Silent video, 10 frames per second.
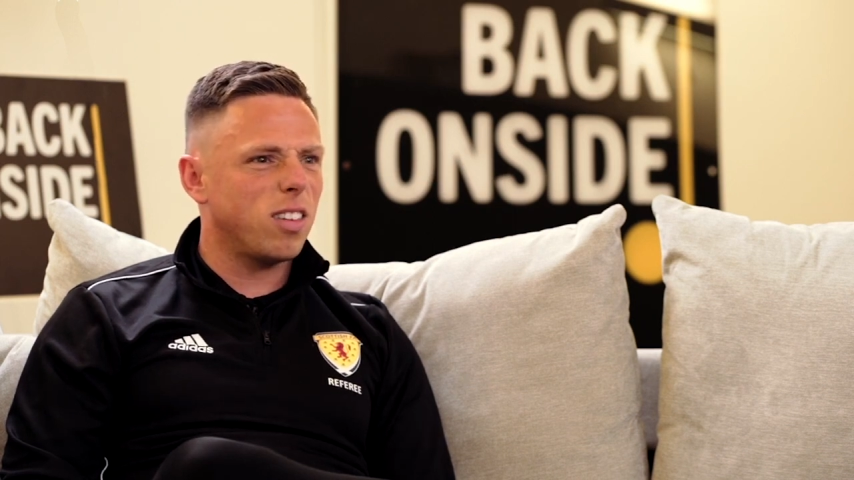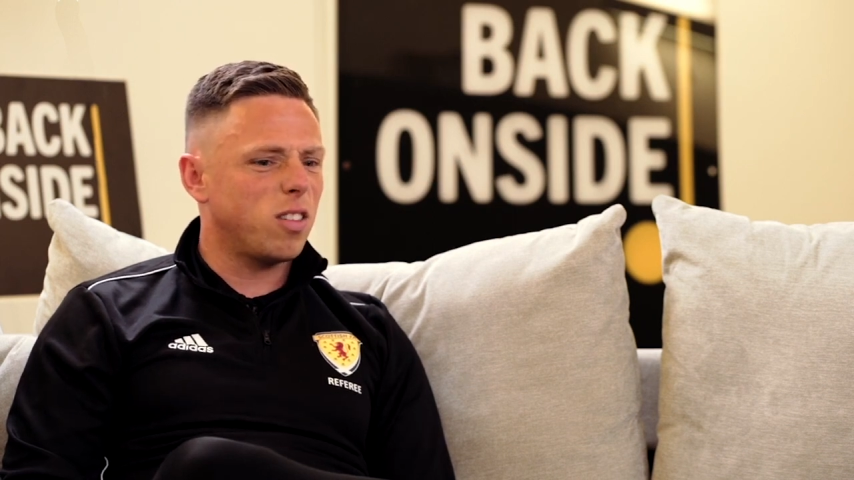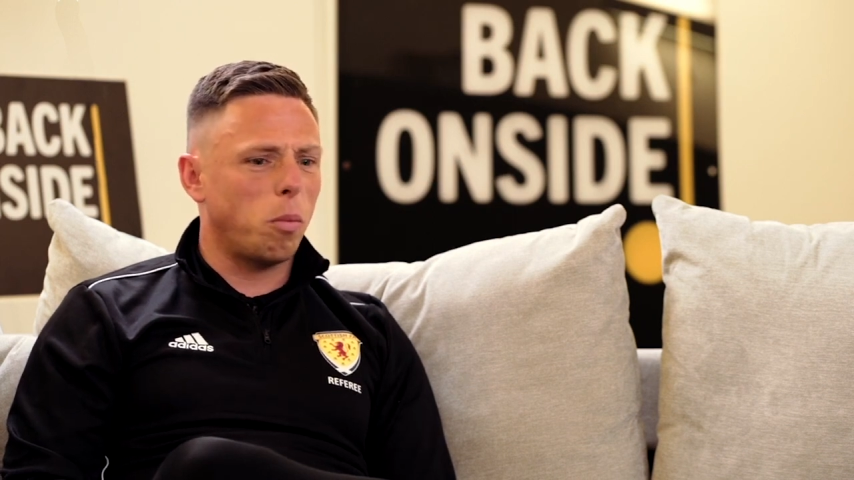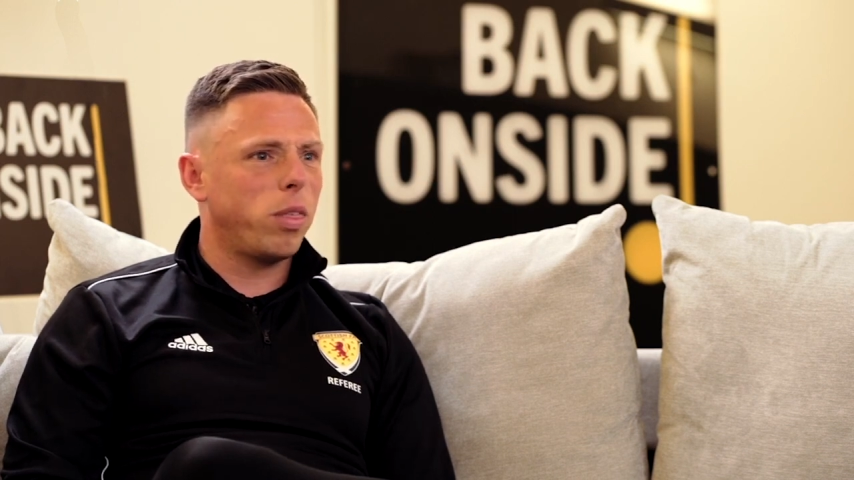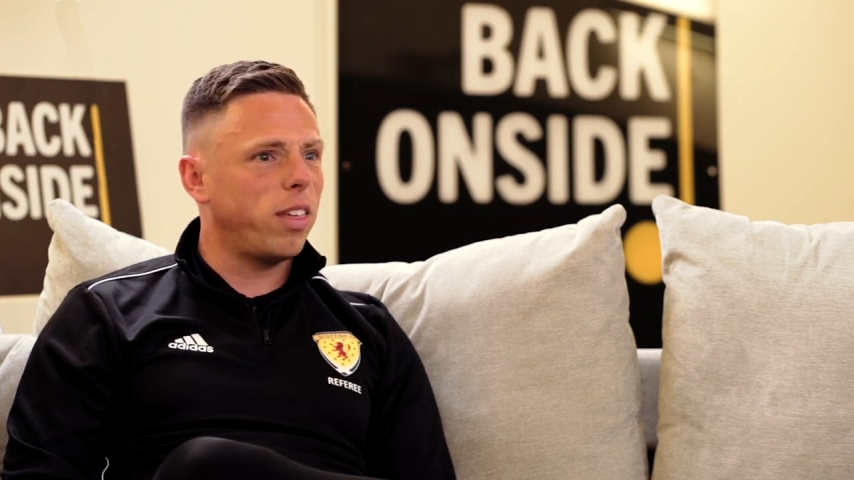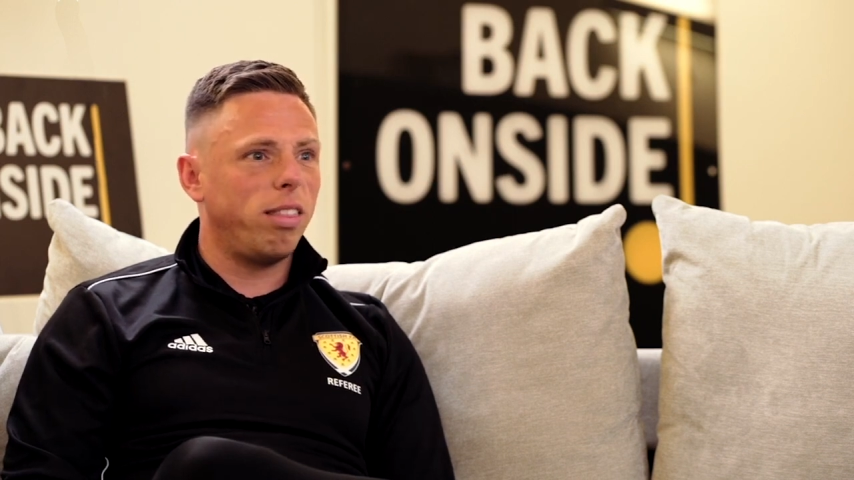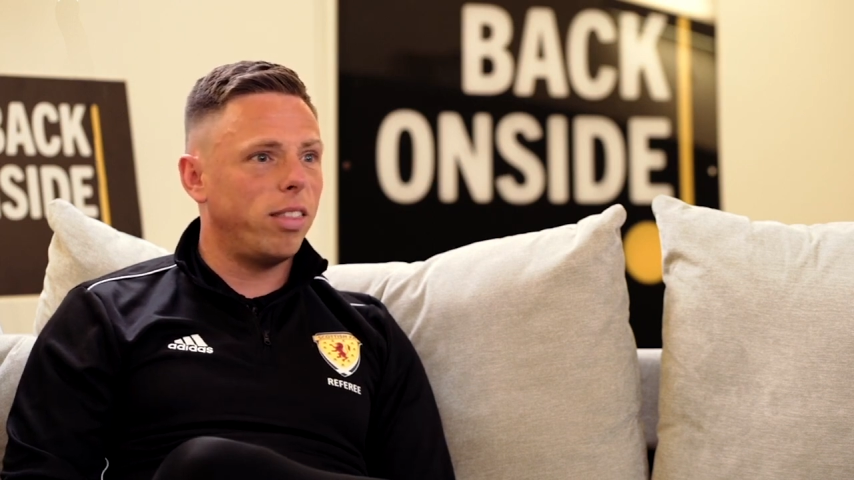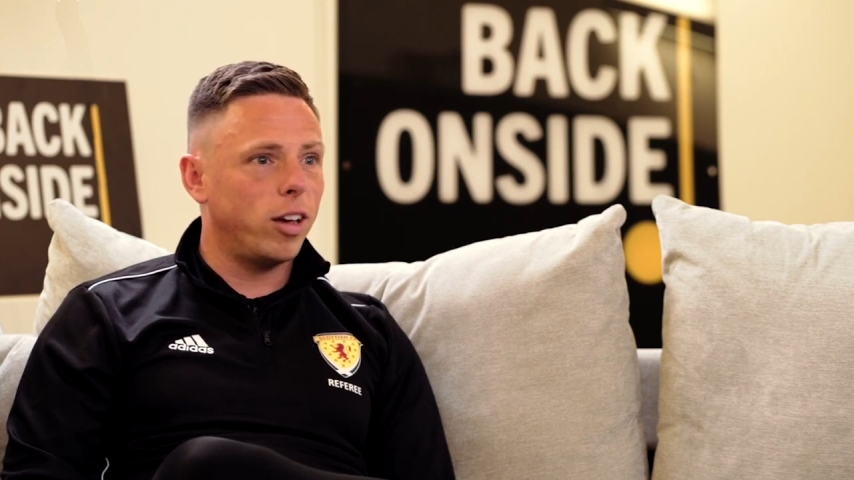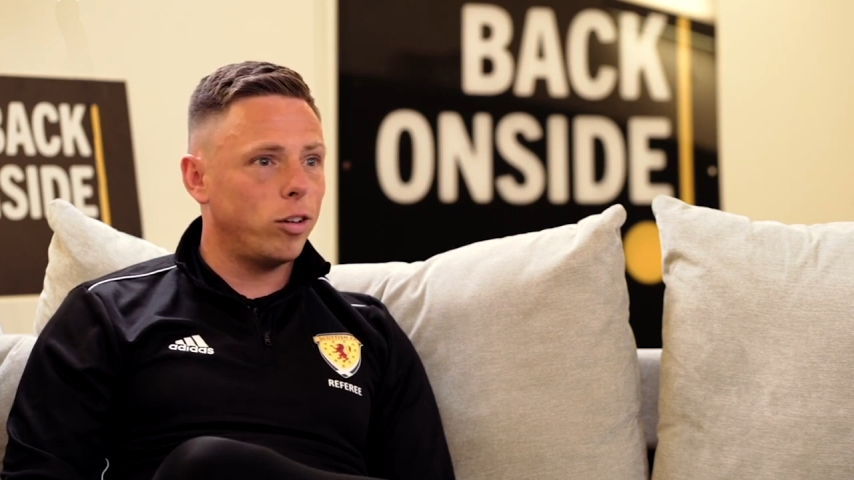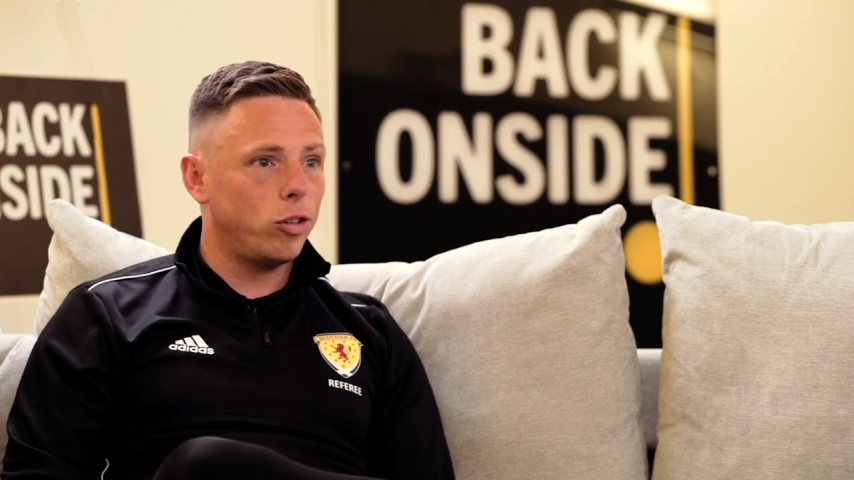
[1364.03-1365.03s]
something
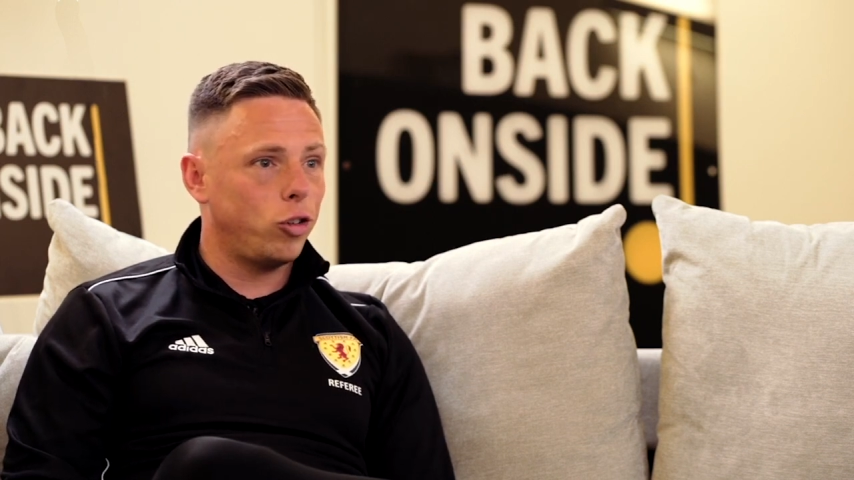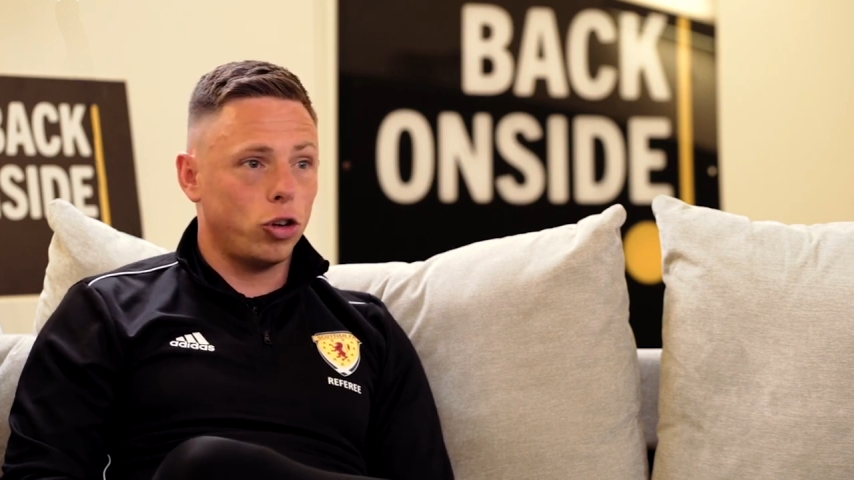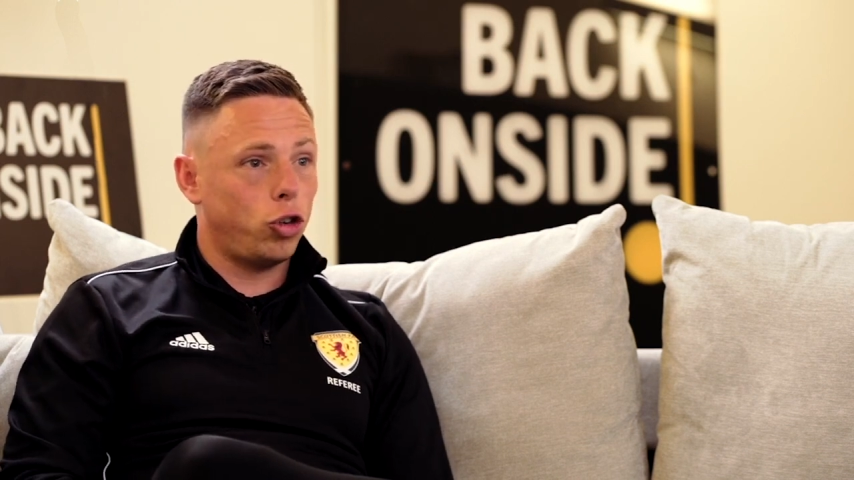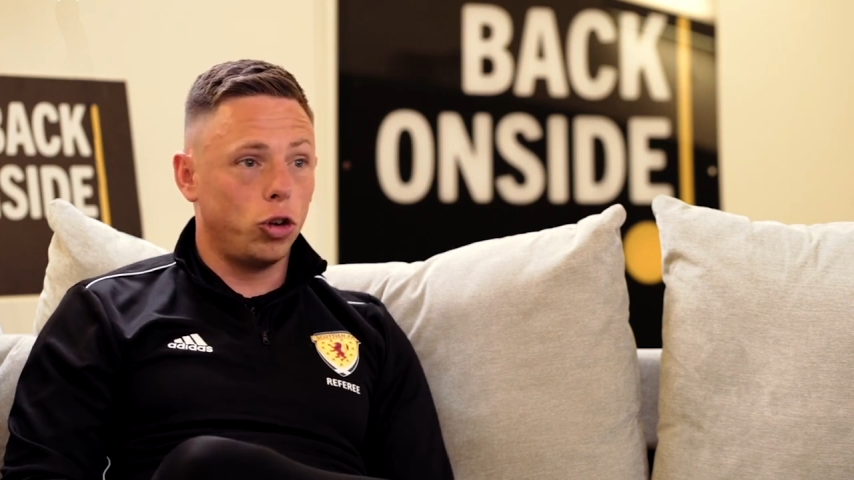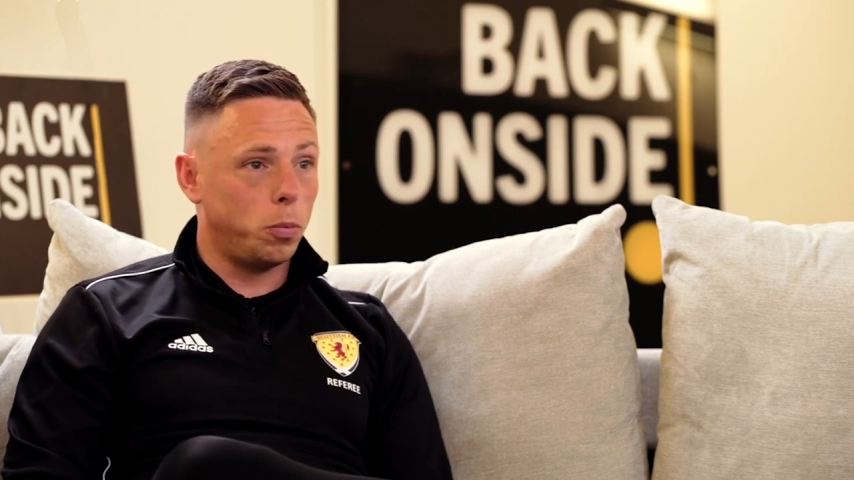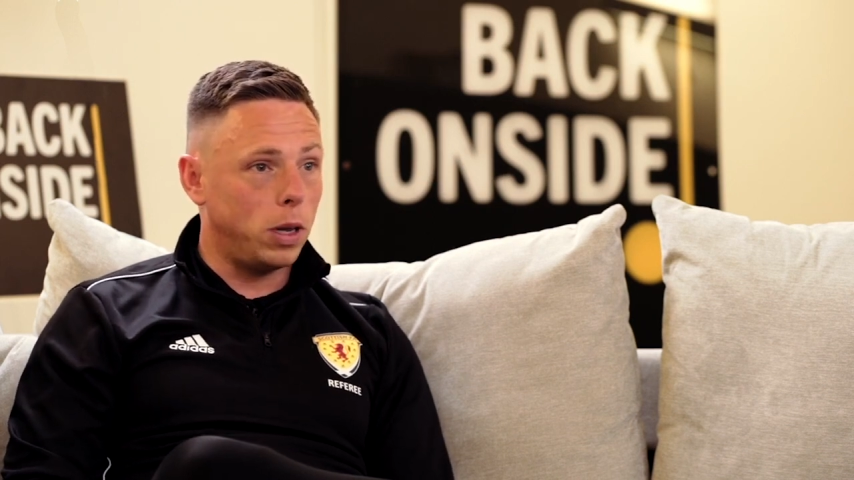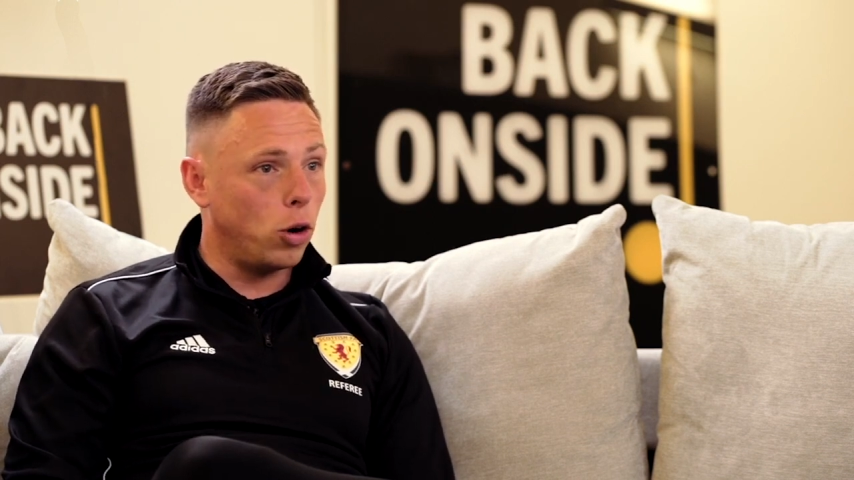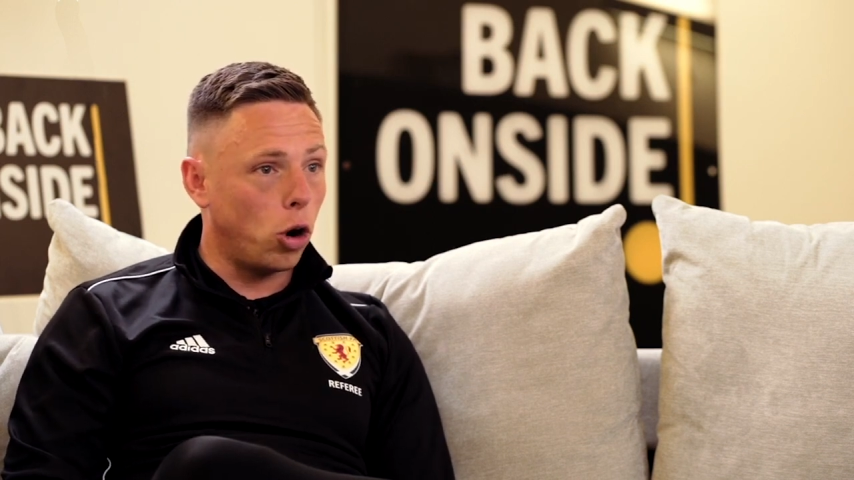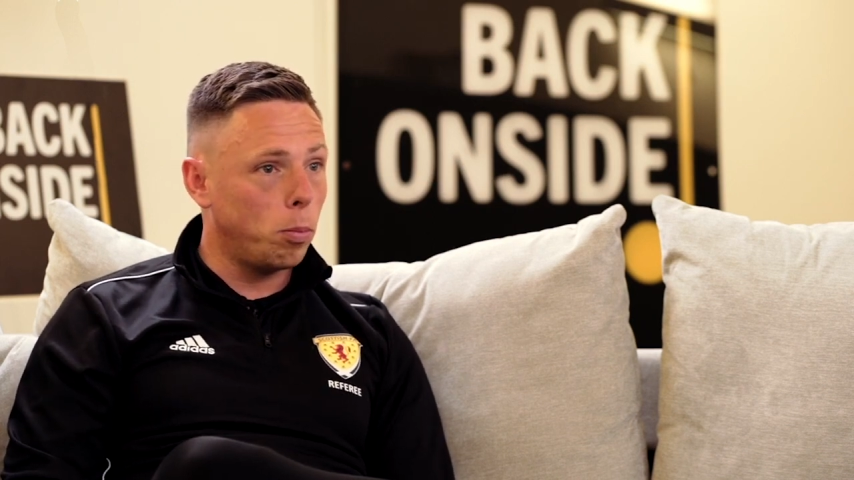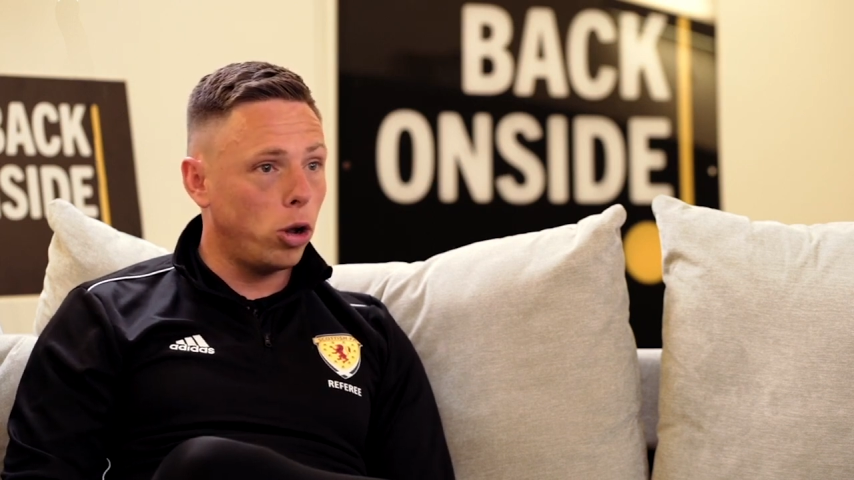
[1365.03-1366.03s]
that just should be
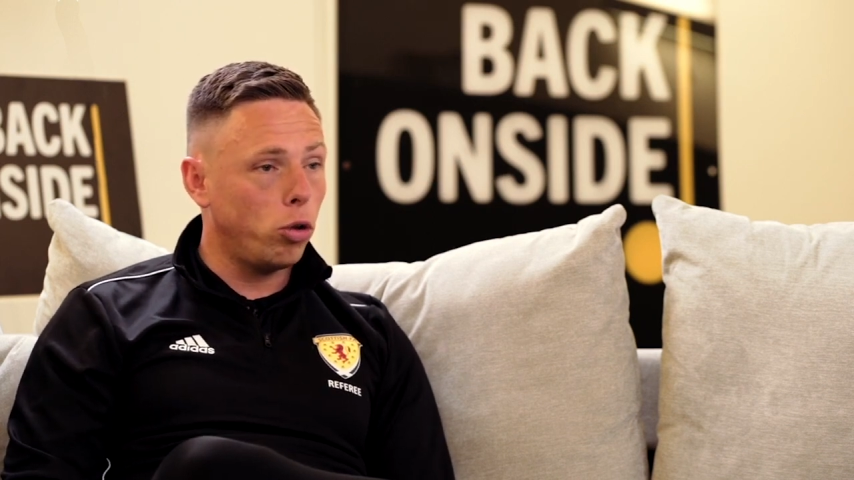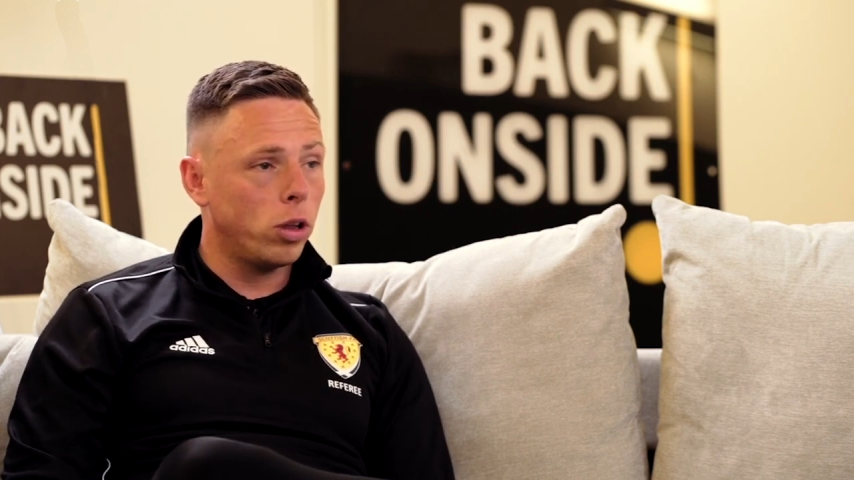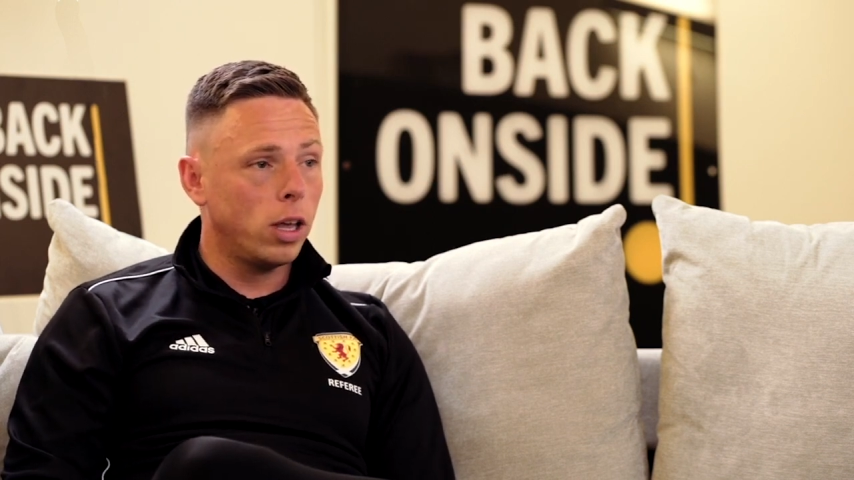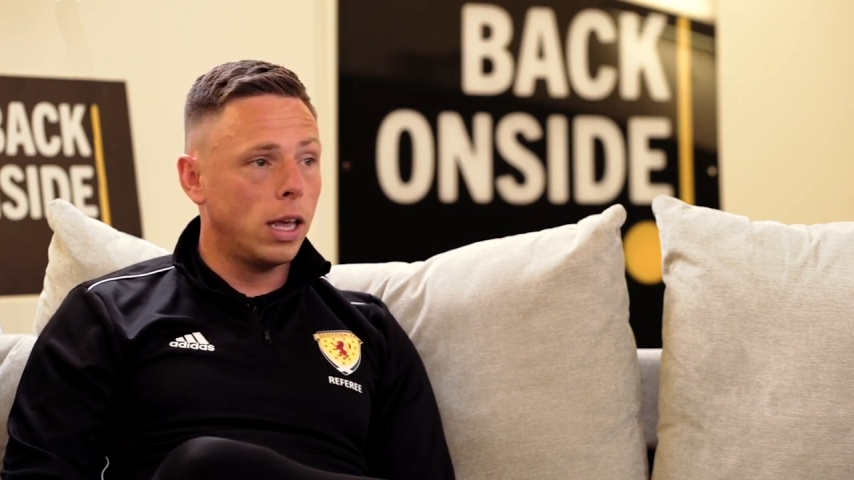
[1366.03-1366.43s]
normal,